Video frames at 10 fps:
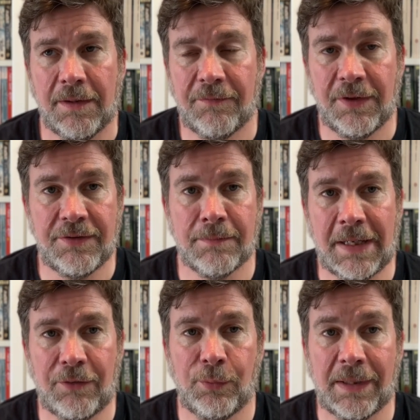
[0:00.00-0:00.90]
first of
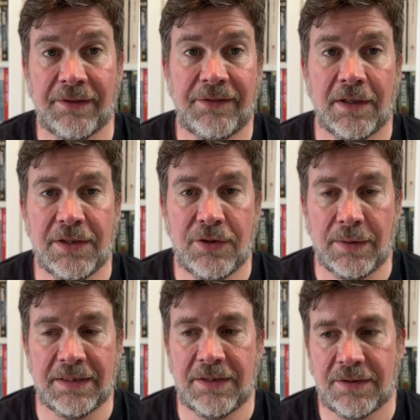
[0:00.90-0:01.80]
May was when I started
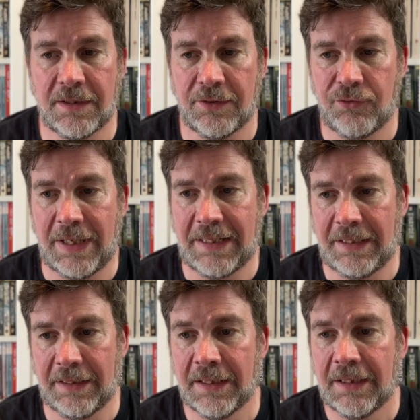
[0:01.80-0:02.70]
doing this kind of
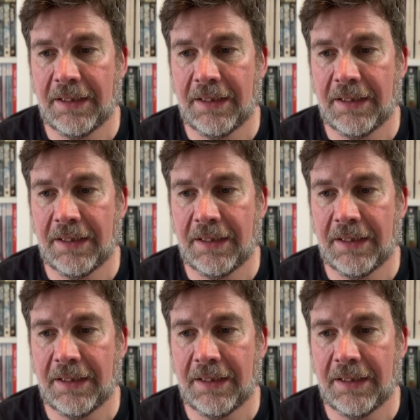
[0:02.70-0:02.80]
tracking,